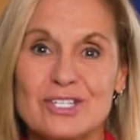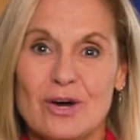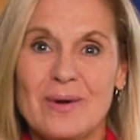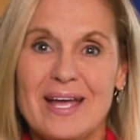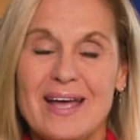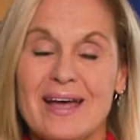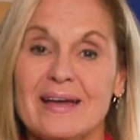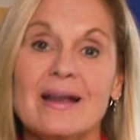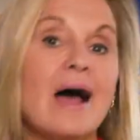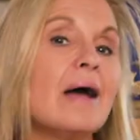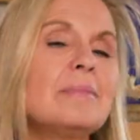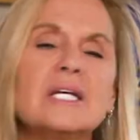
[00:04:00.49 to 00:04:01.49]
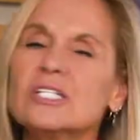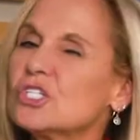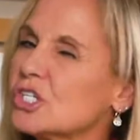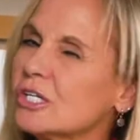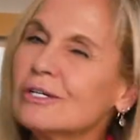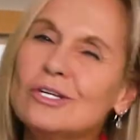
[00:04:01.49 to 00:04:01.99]
go ahead. I'm gonna
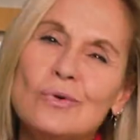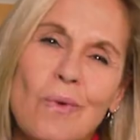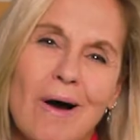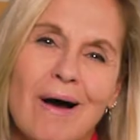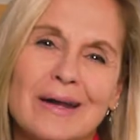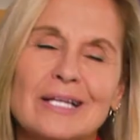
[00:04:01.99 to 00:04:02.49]
cheer you on.